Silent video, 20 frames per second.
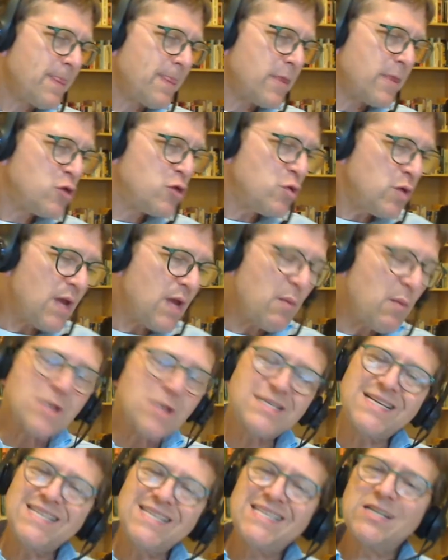It
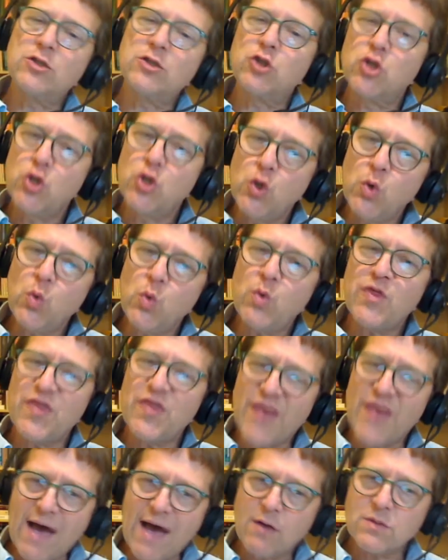wasn't until
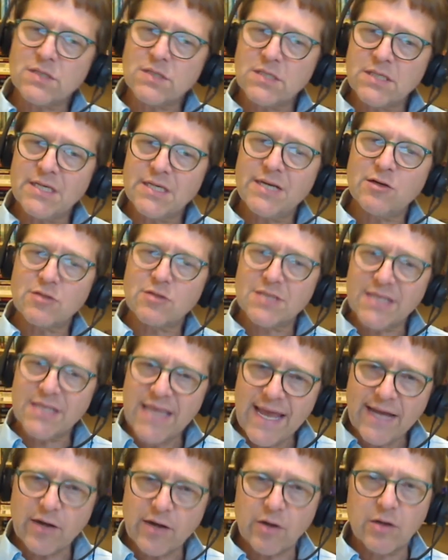2,000 years
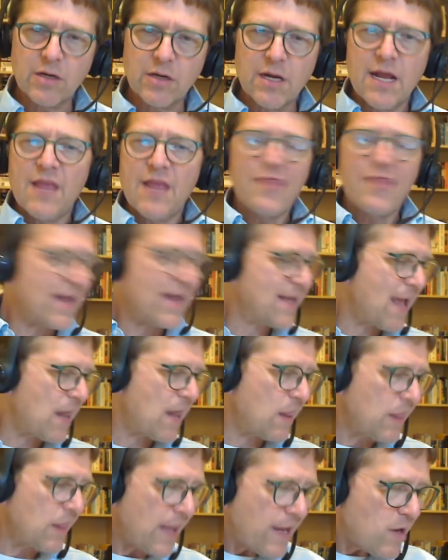later that
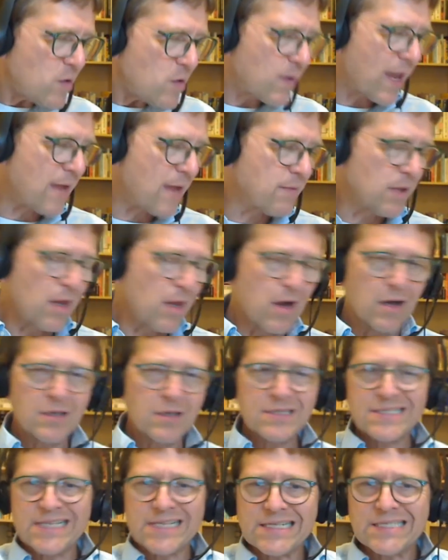Galileo came
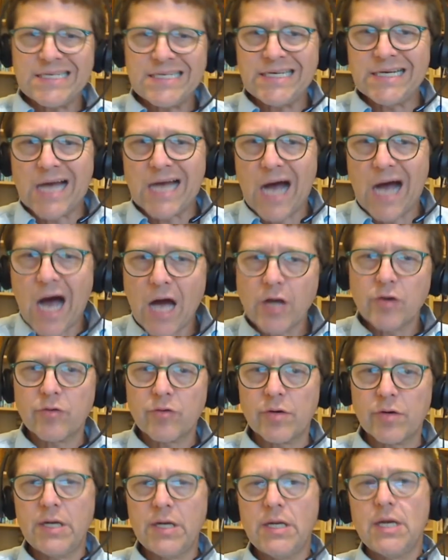along,
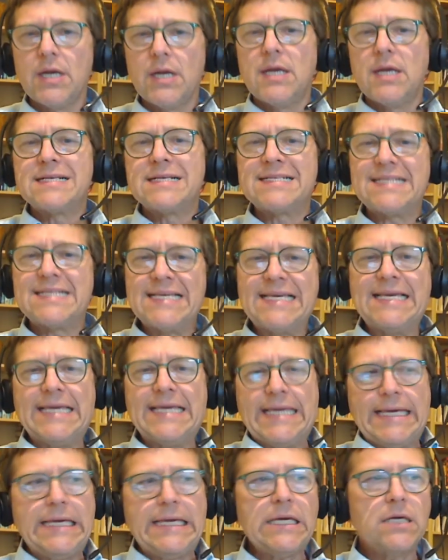1600
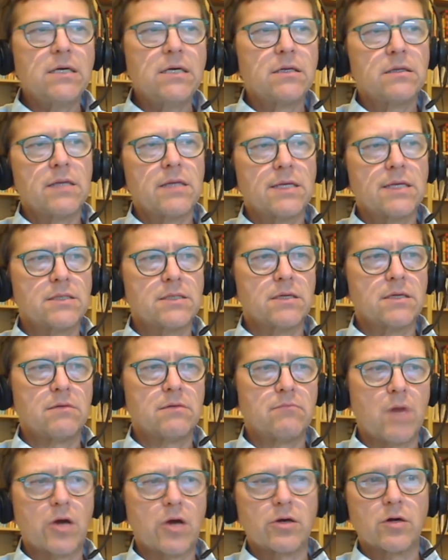CE, that's the
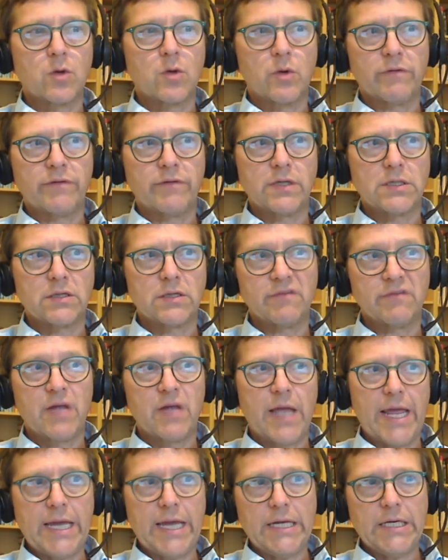modern equivalent of
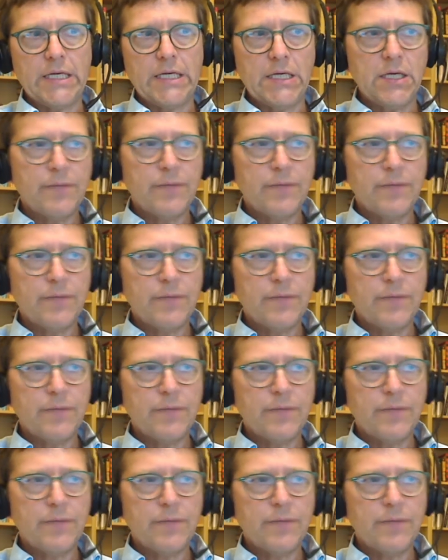AD,